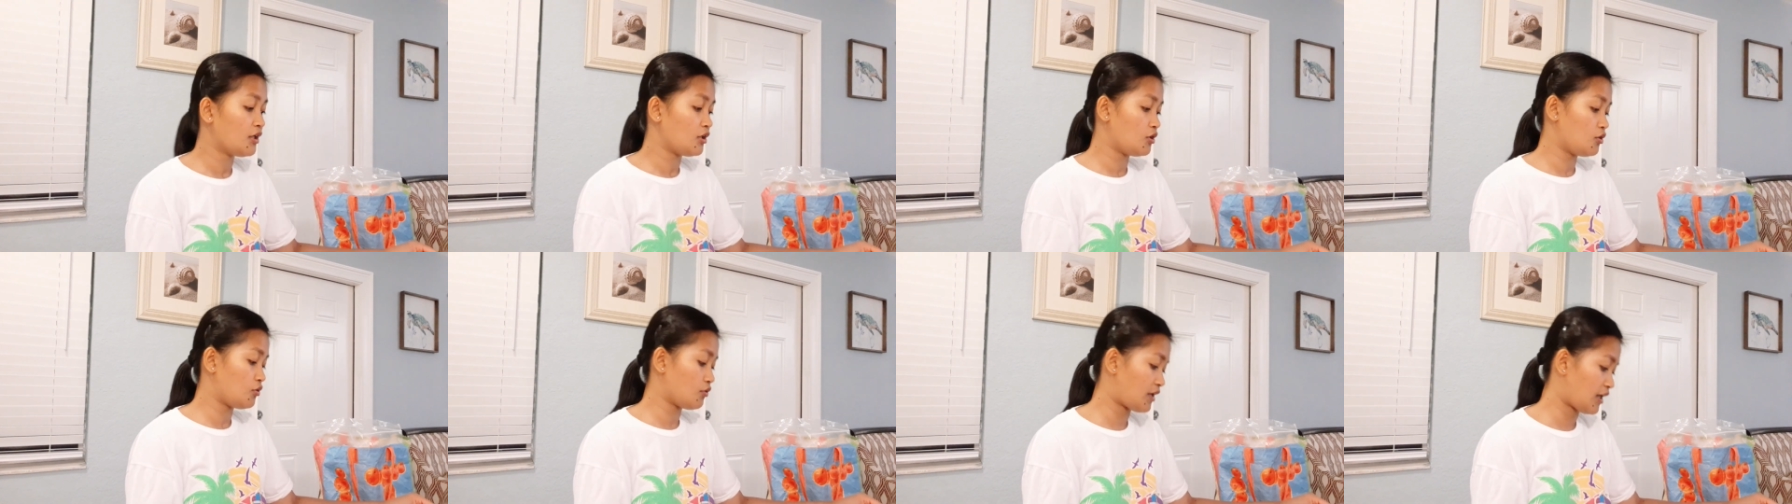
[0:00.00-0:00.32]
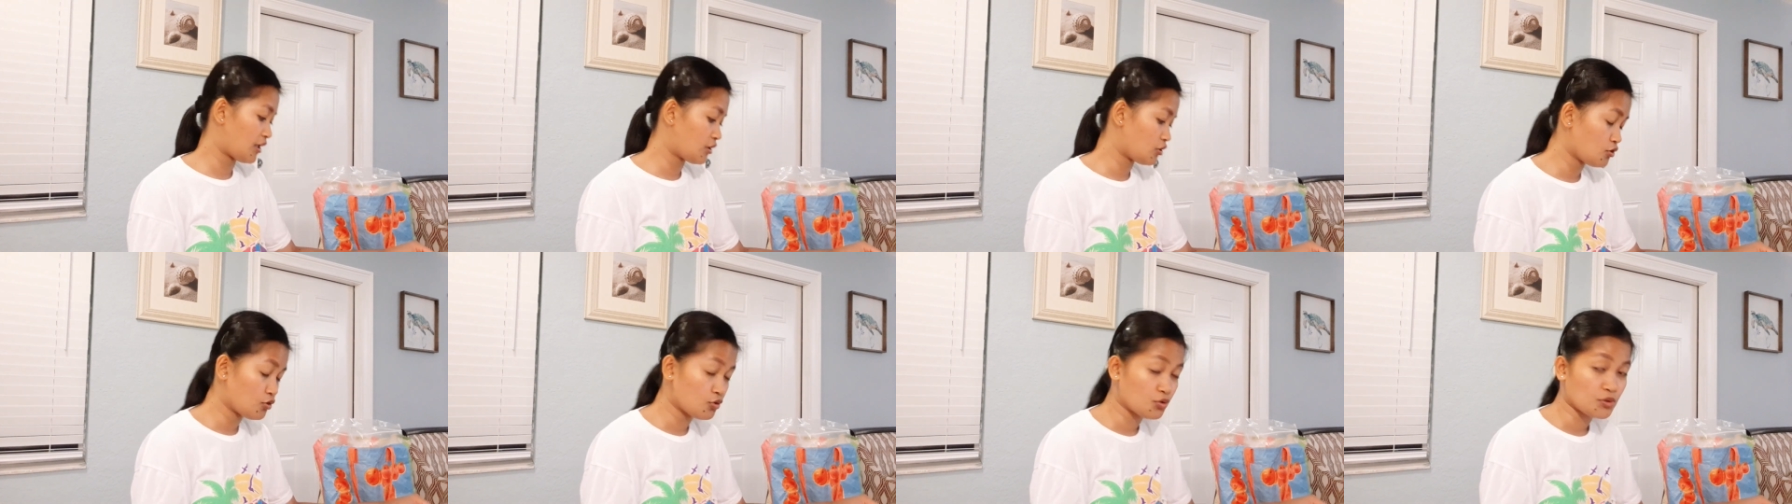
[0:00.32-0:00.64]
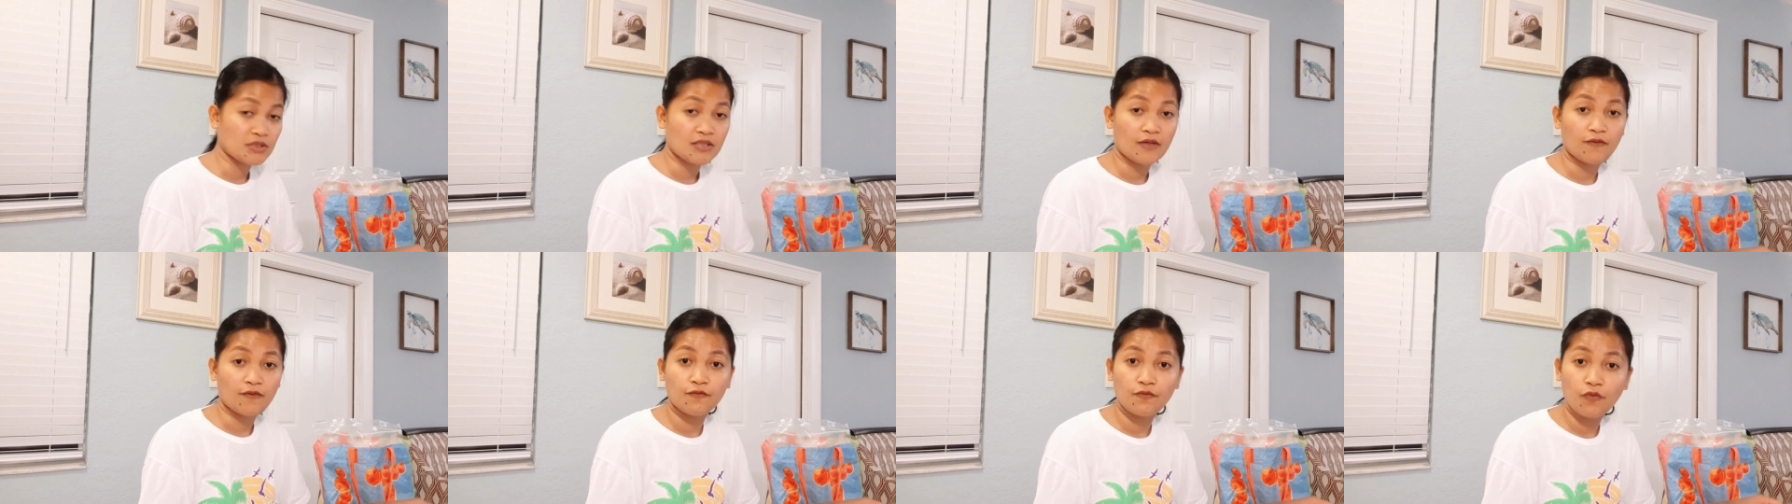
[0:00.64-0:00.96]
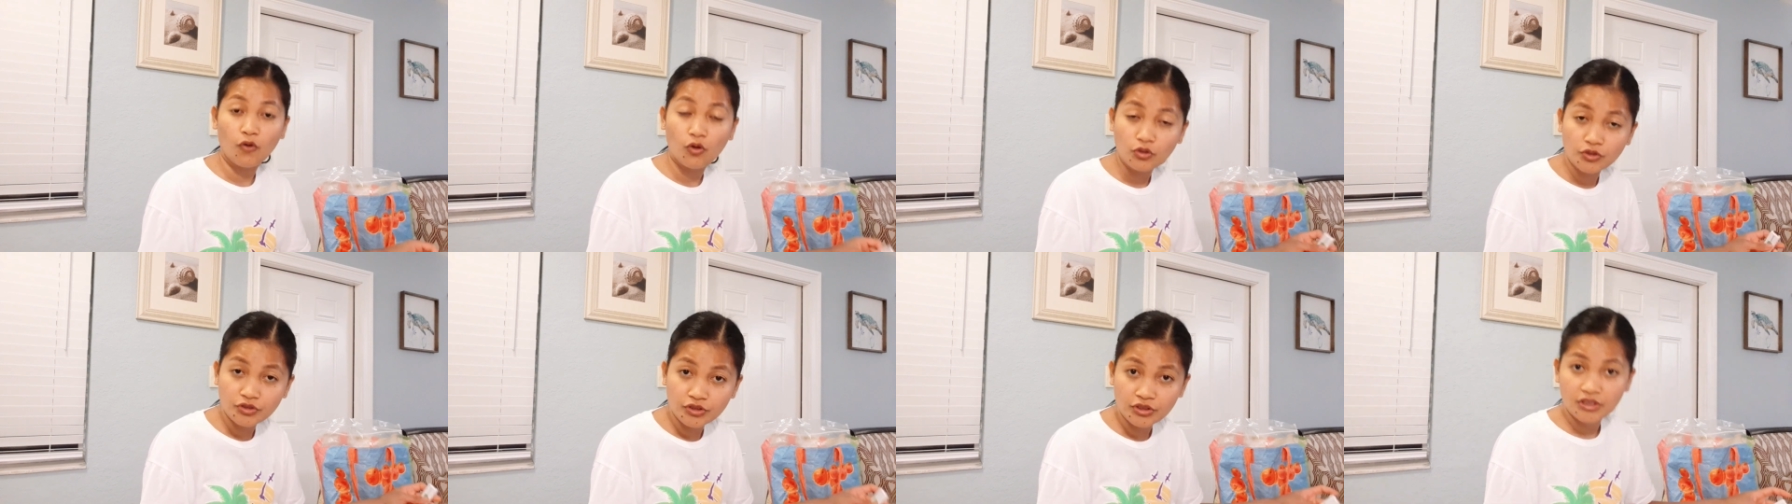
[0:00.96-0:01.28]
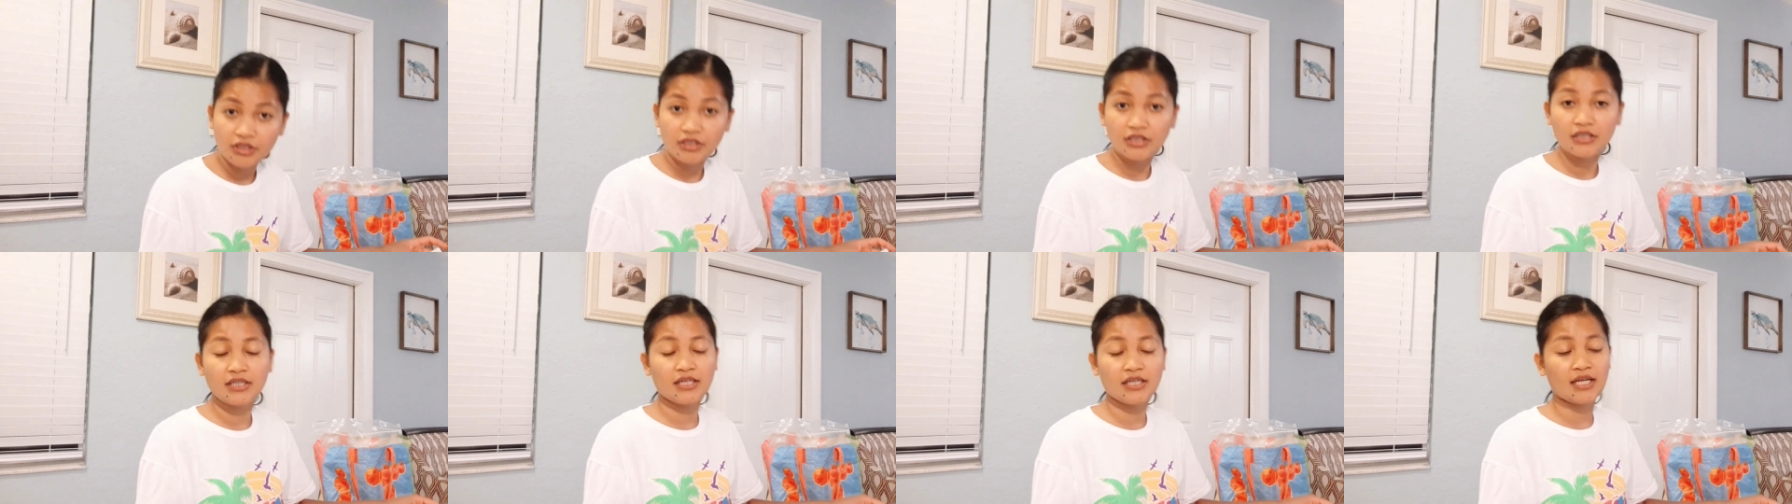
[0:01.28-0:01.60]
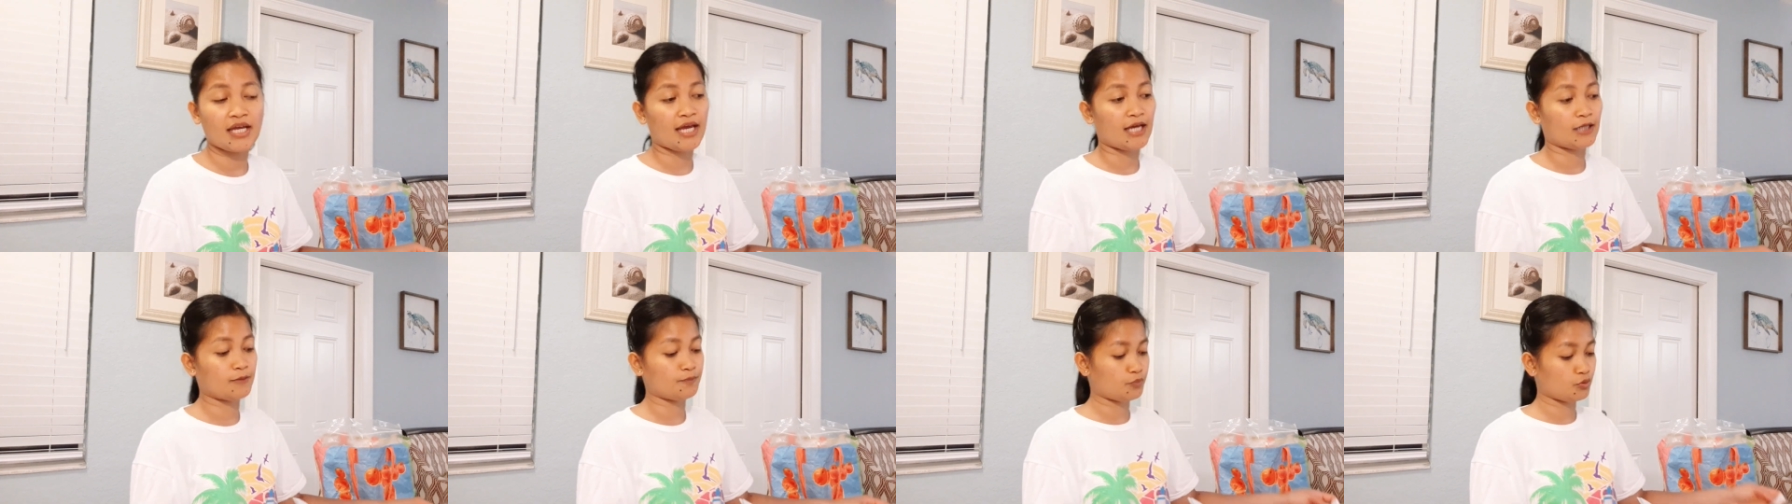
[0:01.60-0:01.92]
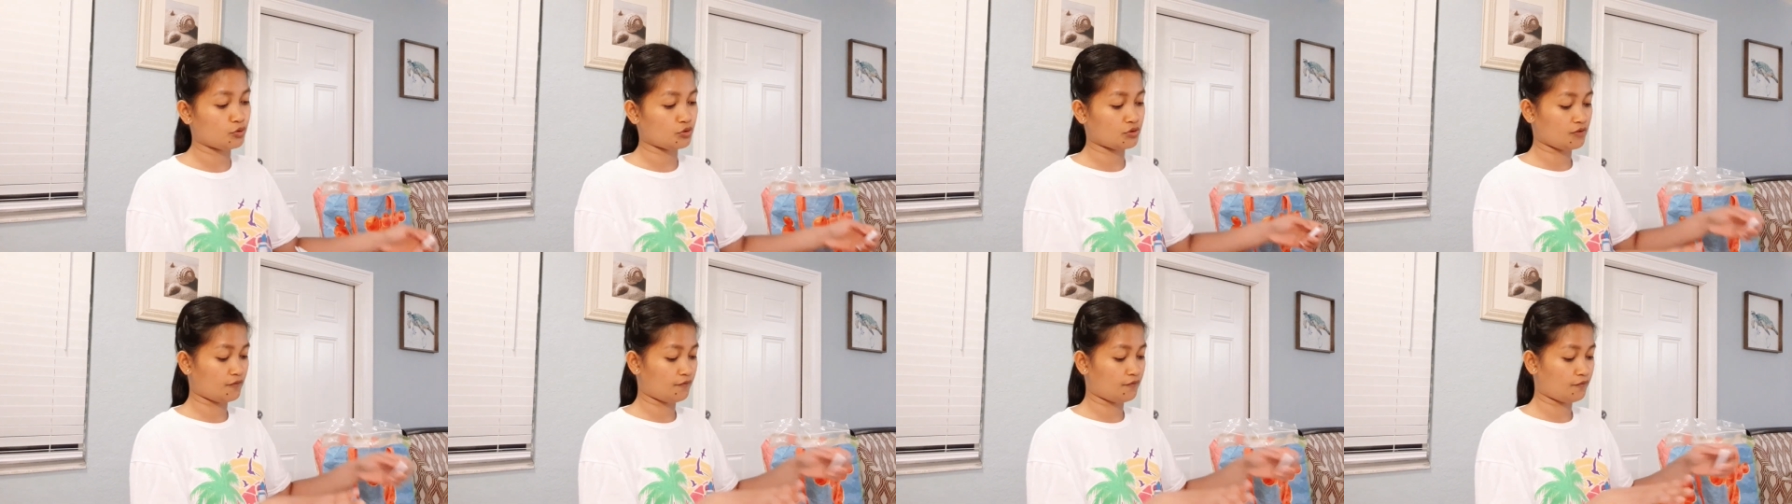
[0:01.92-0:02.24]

You can use a folder and put the